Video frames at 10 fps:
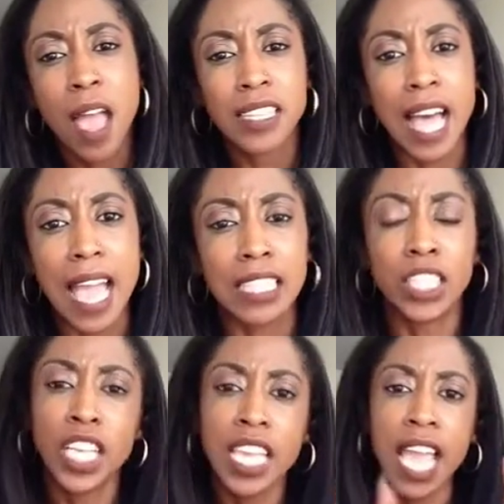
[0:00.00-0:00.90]
like
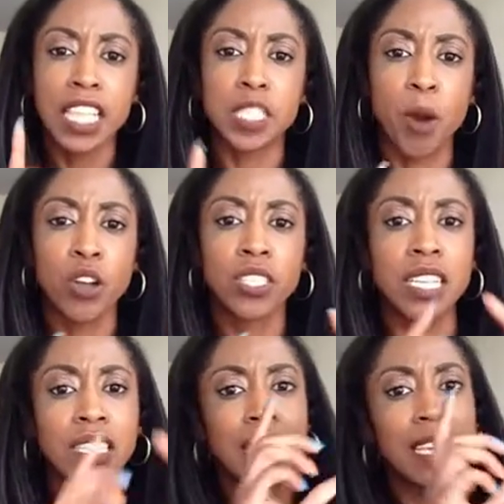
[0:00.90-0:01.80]
looking at this person
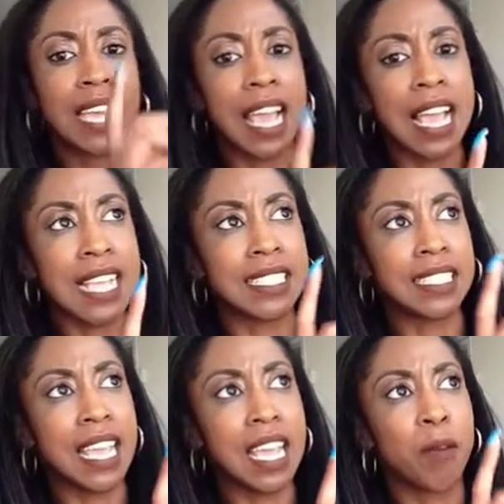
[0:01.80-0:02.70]
and looking at
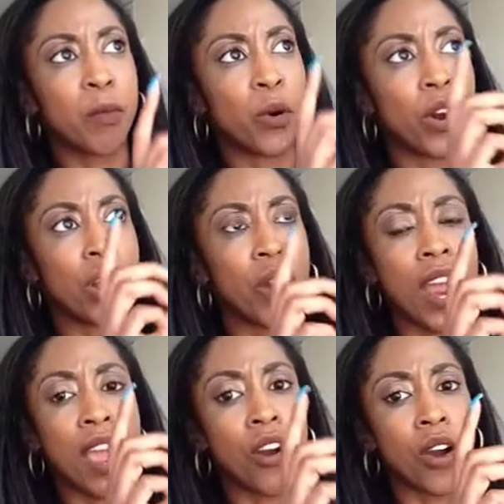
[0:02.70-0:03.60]
Sam or